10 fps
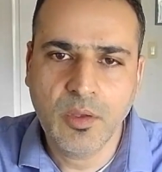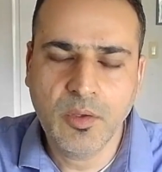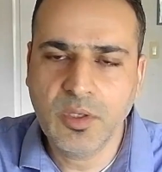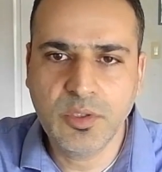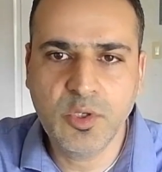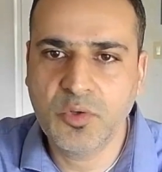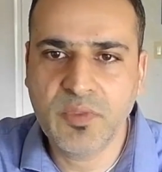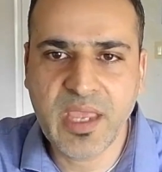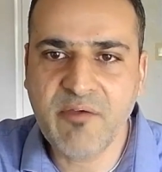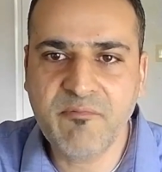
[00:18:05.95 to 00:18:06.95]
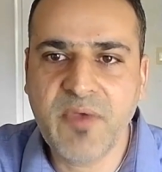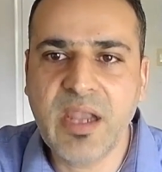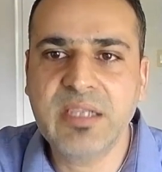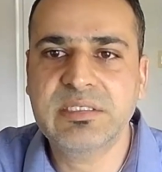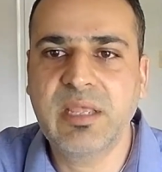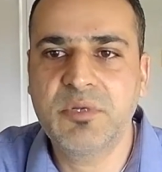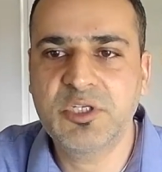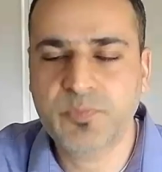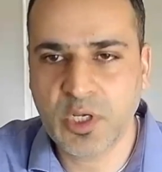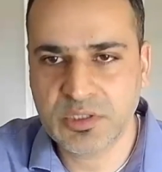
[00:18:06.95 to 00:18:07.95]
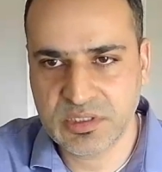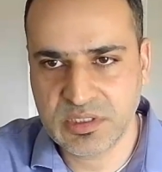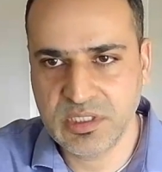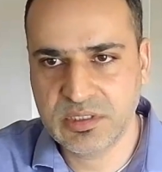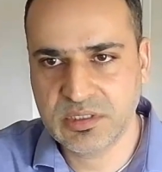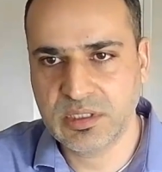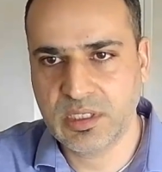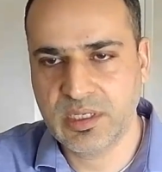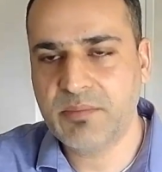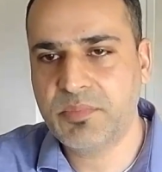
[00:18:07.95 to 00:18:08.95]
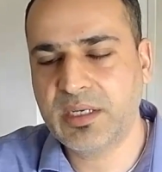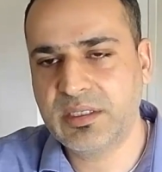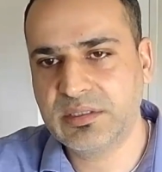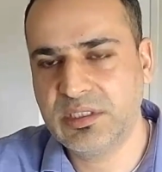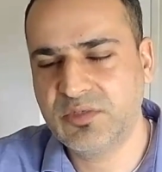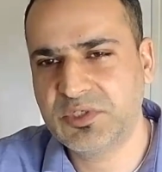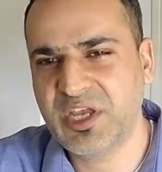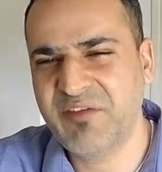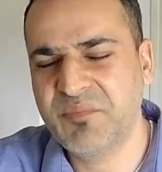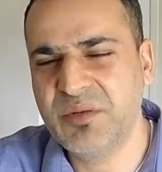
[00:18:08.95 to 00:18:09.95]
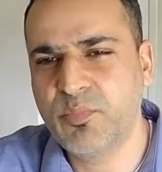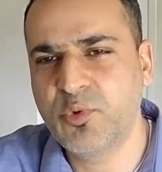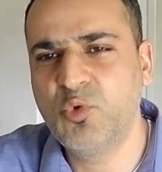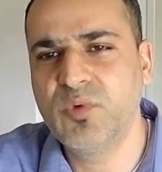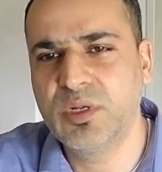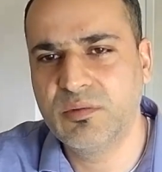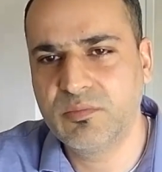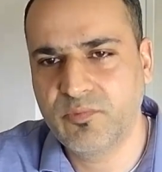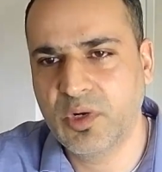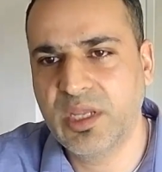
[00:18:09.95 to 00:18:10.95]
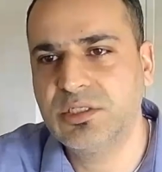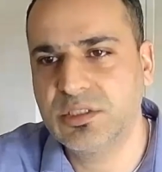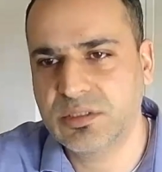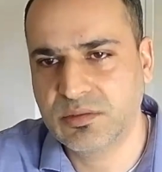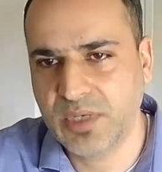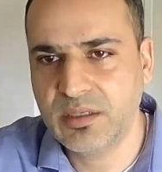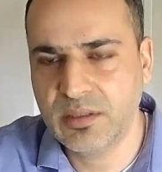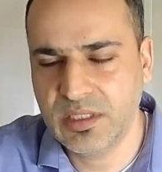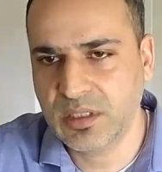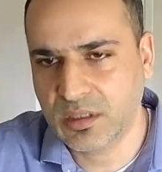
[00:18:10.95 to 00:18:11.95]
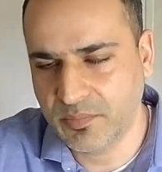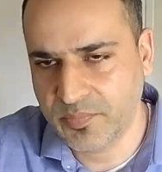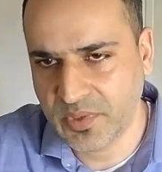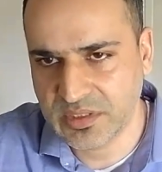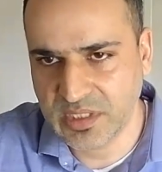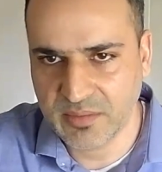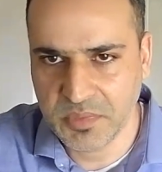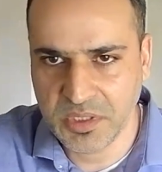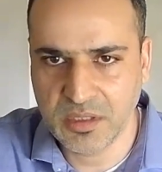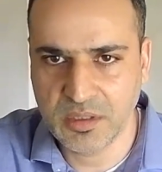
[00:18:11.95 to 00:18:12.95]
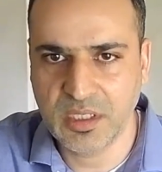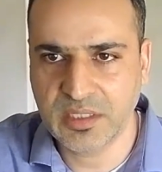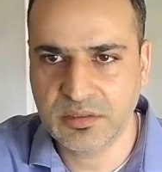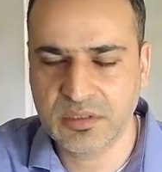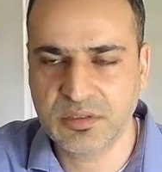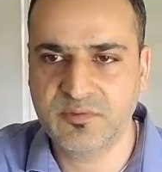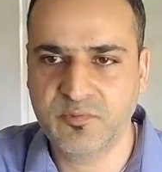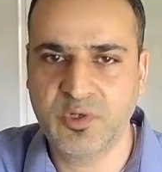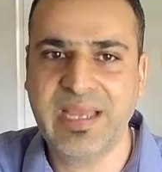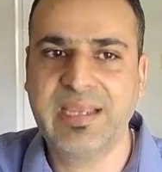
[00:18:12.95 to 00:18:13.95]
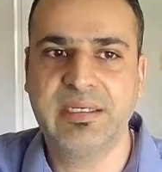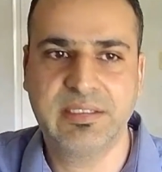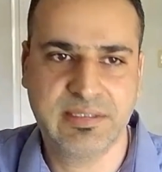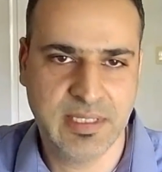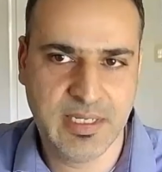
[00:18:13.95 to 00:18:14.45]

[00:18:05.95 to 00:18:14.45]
They have well-established processes and practices which have been proven for ages, right? These are companies that have been in existence for decades.